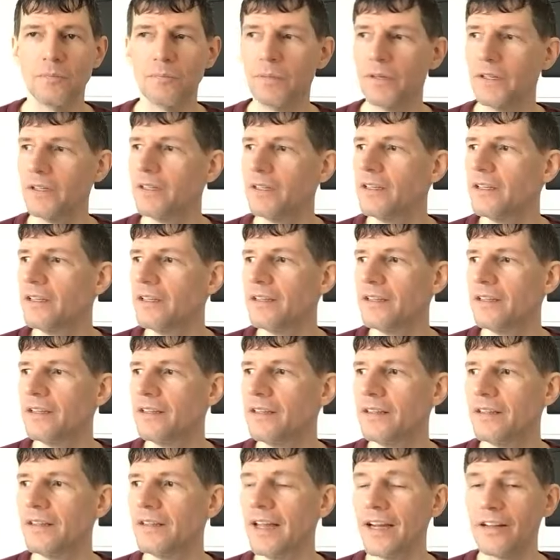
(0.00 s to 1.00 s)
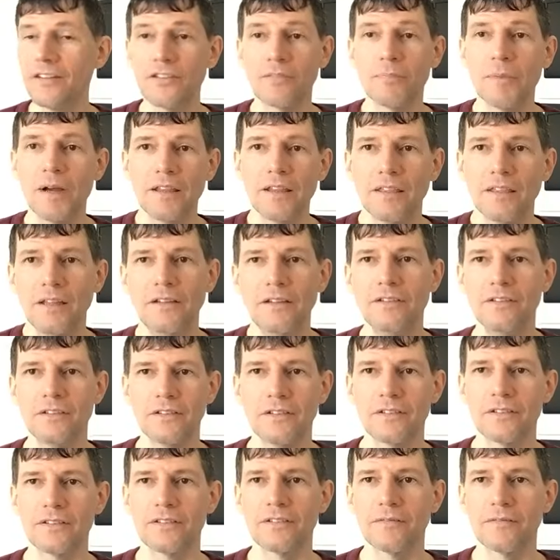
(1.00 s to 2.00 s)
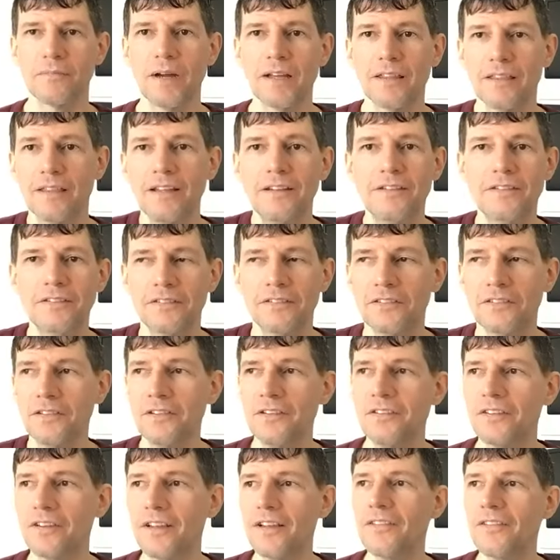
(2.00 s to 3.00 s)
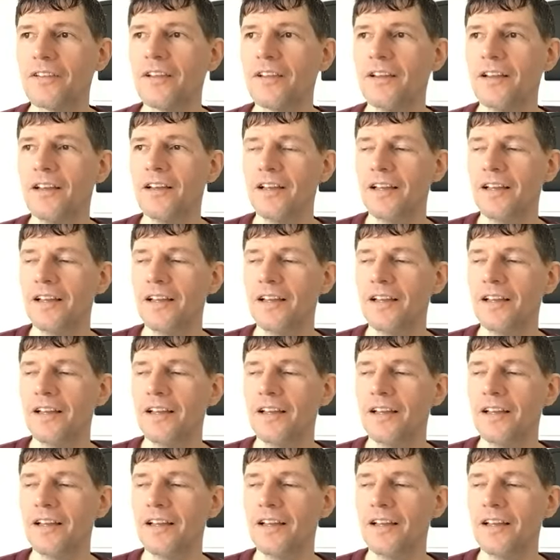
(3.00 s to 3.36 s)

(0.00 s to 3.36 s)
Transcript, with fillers: but that's my thesis my thesis is this